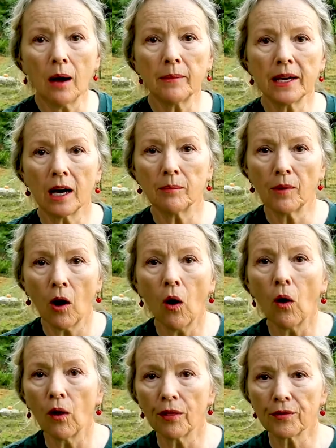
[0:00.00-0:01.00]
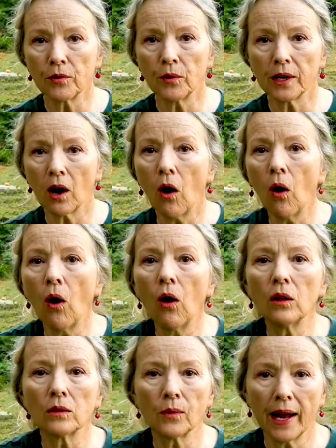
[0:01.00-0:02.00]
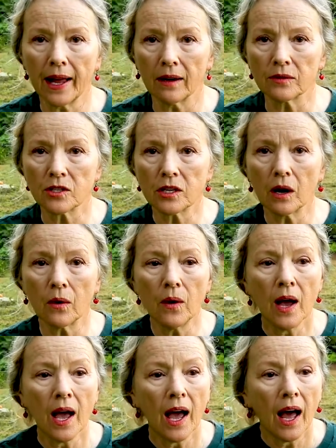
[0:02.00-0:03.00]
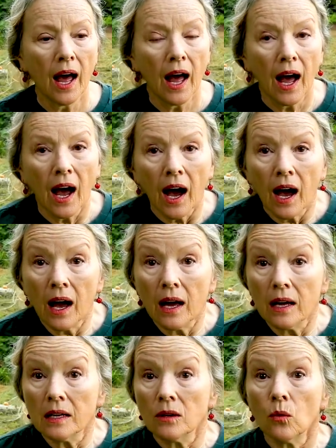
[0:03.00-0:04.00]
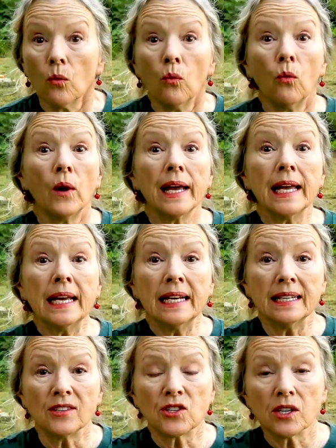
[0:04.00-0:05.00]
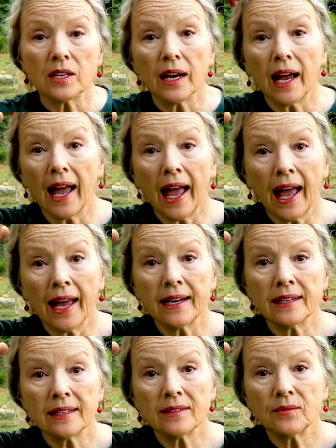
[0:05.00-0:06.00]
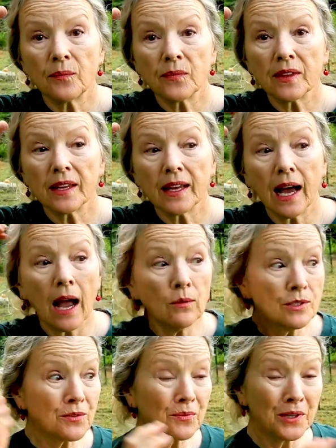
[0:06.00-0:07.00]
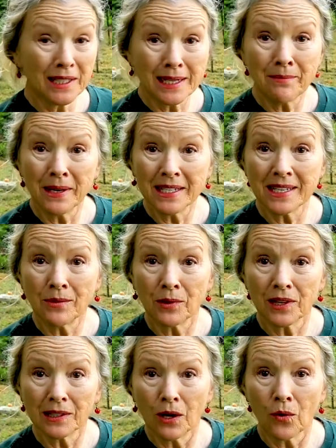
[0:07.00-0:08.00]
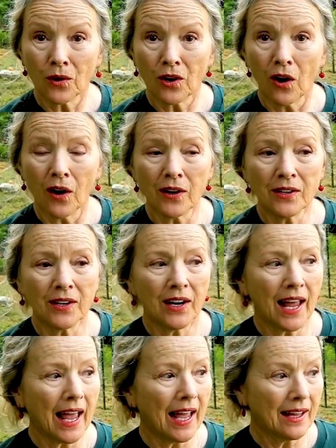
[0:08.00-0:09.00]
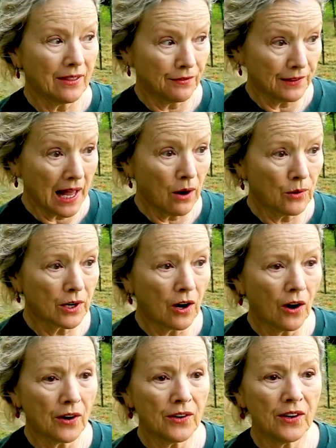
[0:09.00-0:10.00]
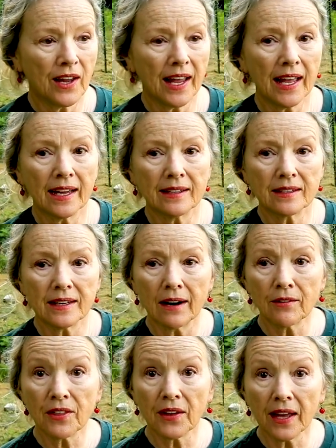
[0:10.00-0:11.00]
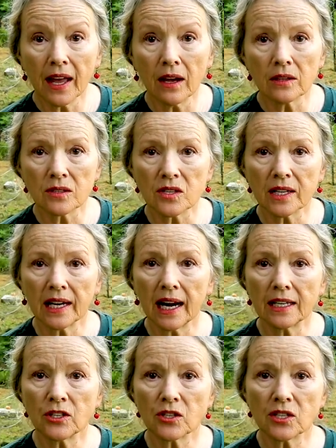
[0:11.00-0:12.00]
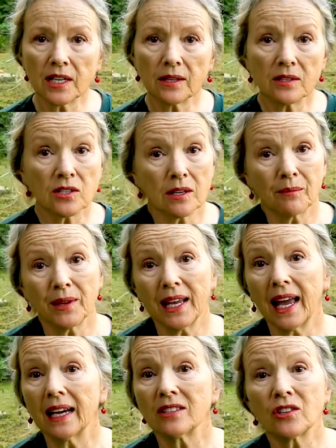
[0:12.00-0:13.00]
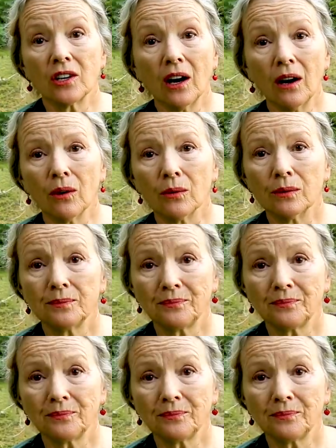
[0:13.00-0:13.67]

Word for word: coming up all through it, all around. So, weeds. And I was really busy with the lower garden and the flower garden and everything else. And I just said something had to go.